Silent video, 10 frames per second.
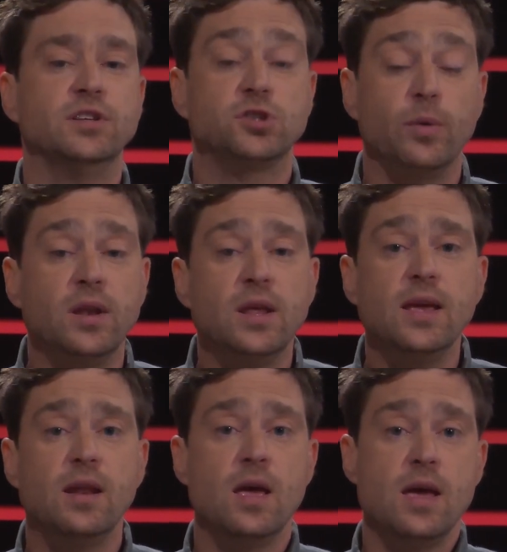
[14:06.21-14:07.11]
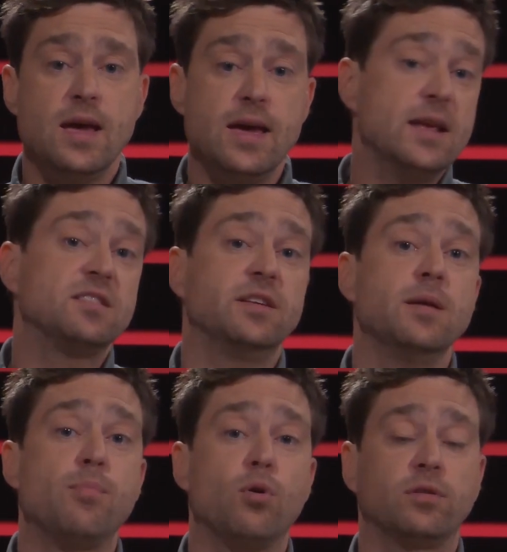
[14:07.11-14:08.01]
So indeed, it is an
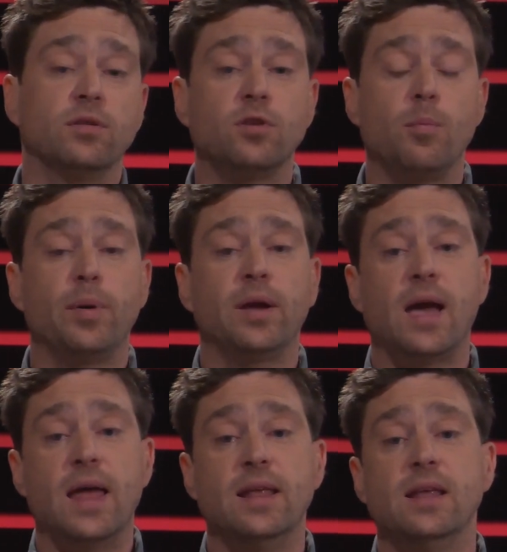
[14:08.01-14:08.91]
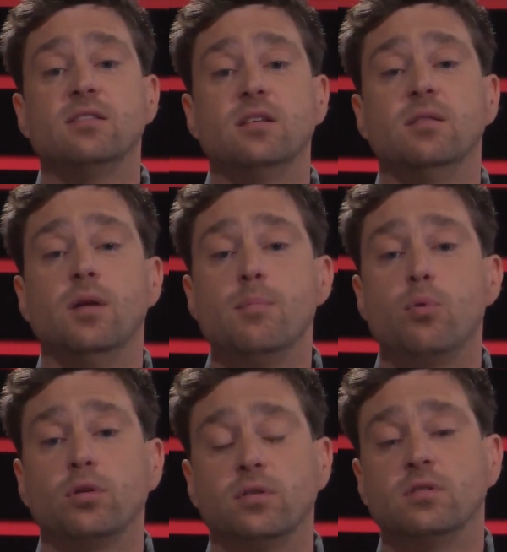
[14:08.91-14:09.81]
important topic and it is an
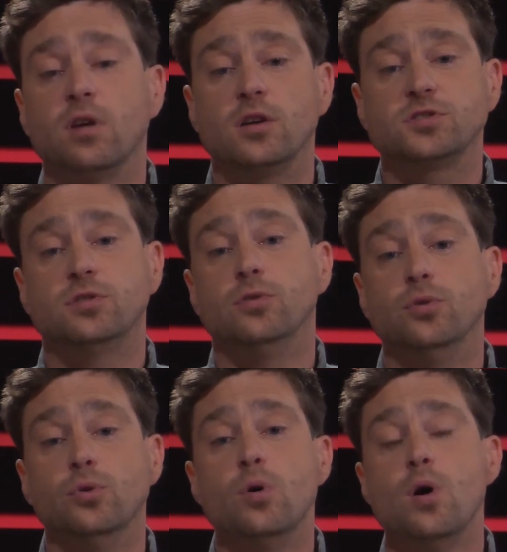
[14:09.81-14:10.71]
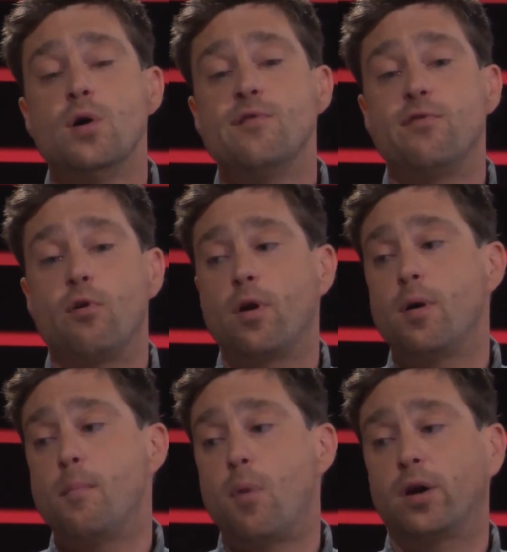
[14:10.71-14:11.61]
important task to do
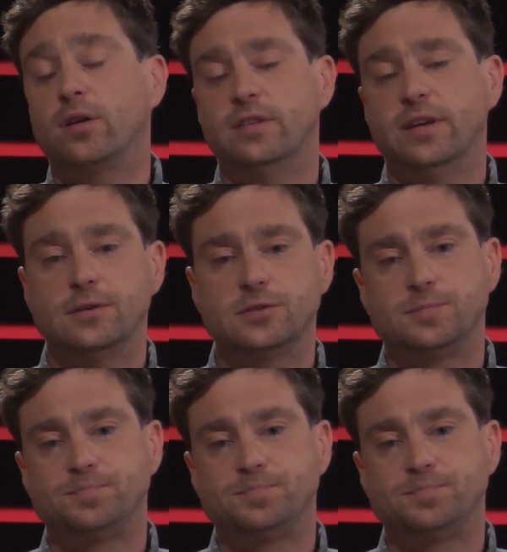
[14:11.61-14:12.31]
for marketeers.